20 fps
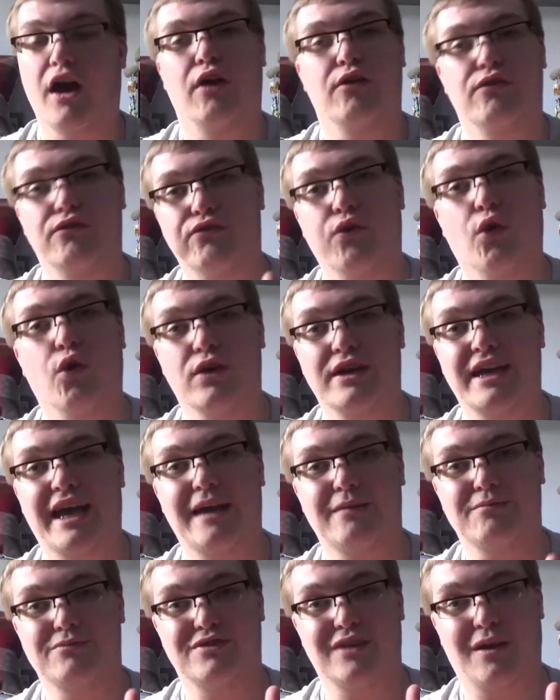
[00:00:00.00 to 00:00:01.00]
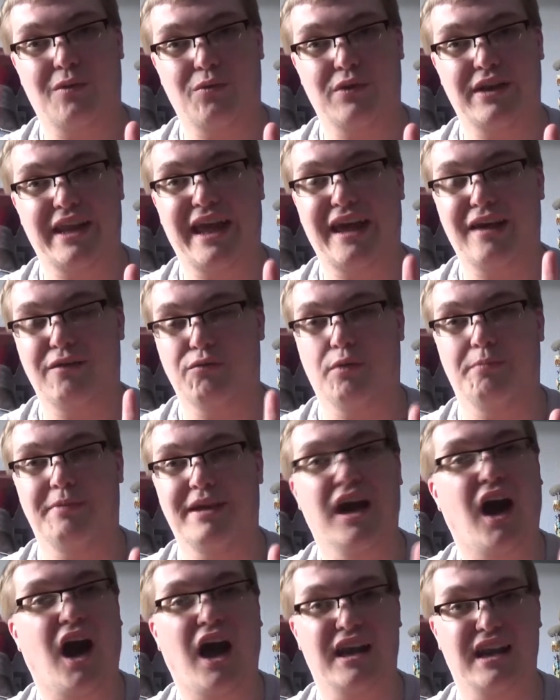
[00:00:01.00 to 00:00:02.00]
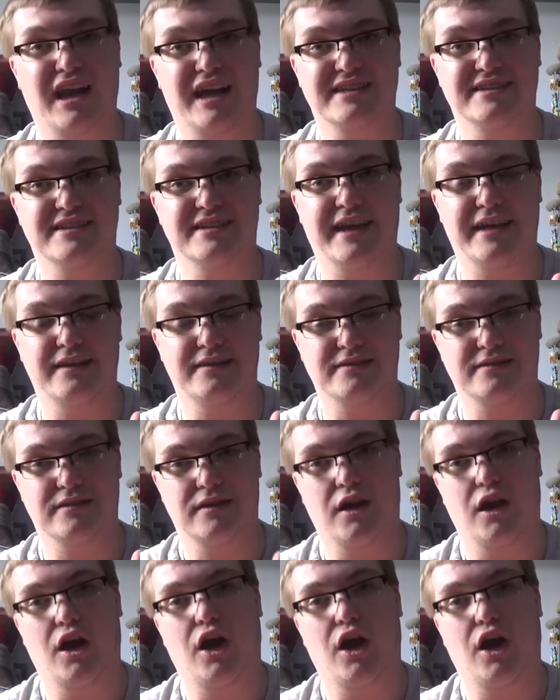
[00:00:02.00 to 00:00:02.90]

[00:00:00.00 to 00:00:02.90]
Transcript: four games, that one there, will be highlighting it.